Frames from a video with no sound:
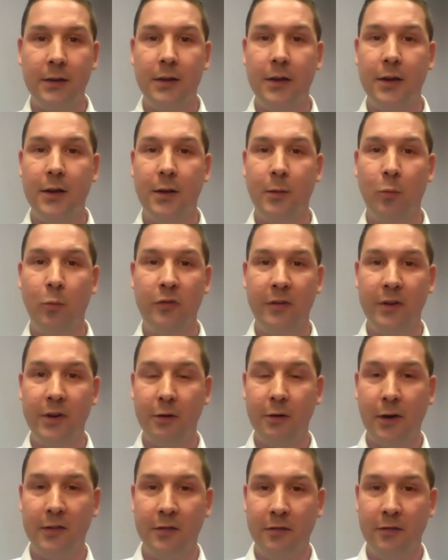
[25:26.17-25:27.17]
was
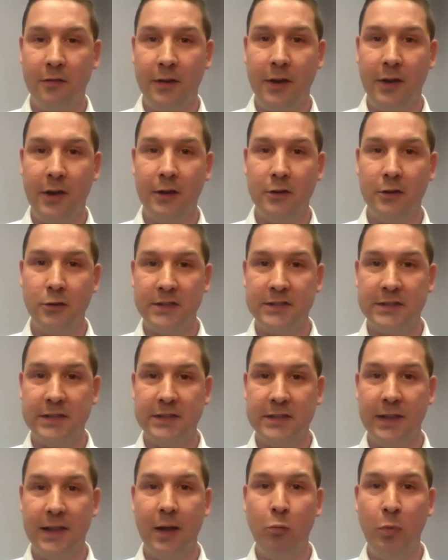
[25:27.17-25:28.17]
very aggressive in
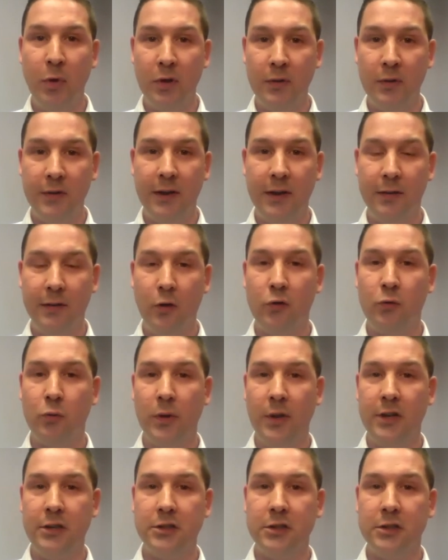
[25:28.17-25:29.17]
addressing that, building those
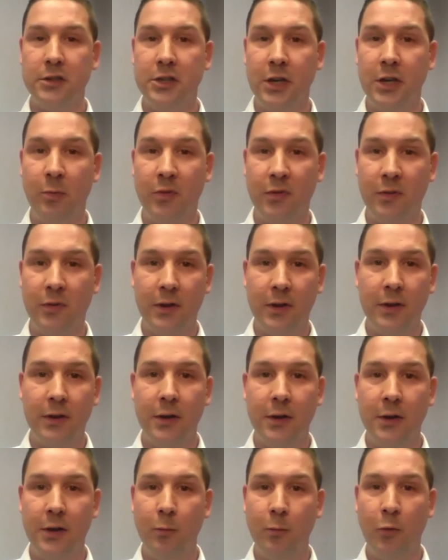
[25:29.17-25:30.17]
relationships
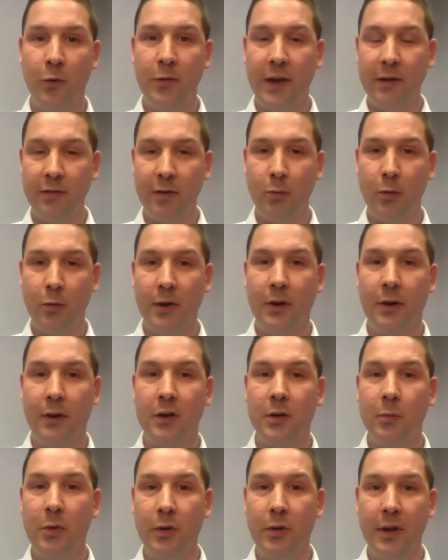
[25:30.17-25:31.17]
with everyone in our
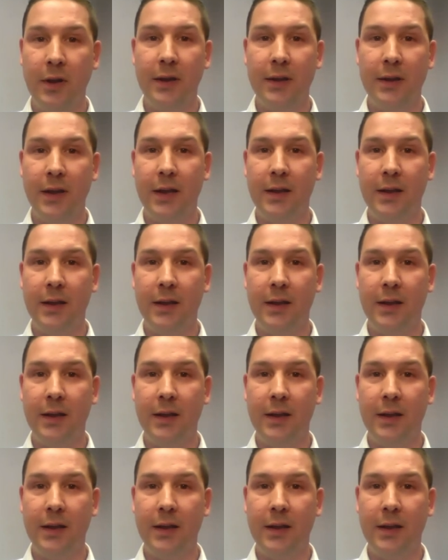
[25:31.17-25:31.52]
community.